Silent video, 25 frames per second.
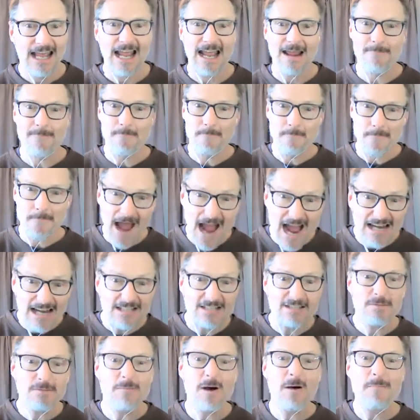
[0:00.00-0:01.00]
And
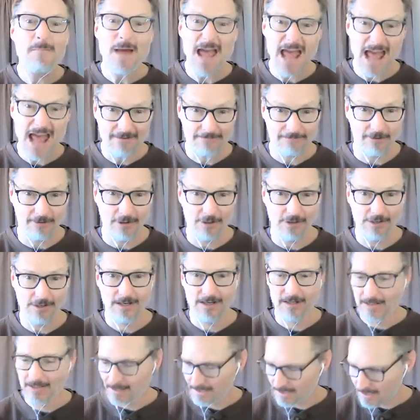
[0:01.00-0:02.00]
maximum effort
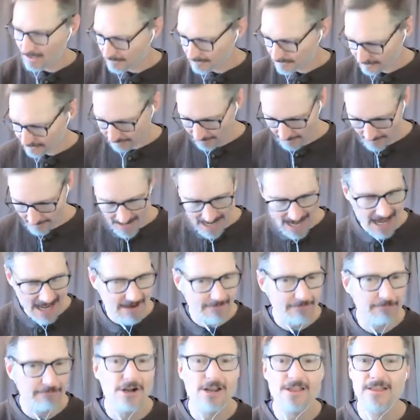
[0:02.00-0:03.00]
comes from
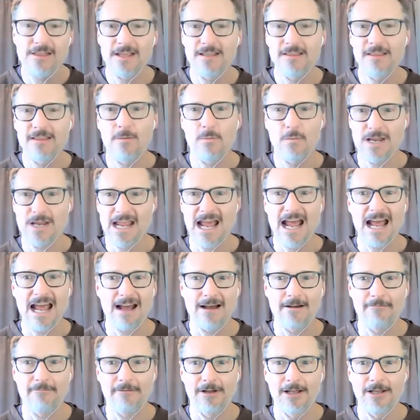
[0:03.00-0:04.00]
everything that we
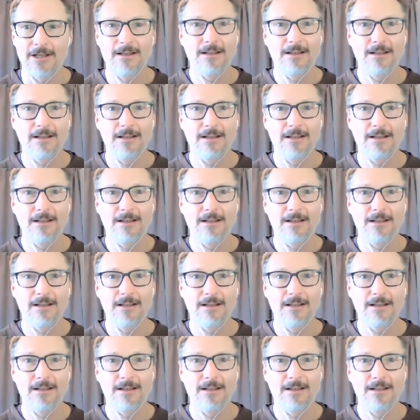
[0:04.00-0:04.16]
have.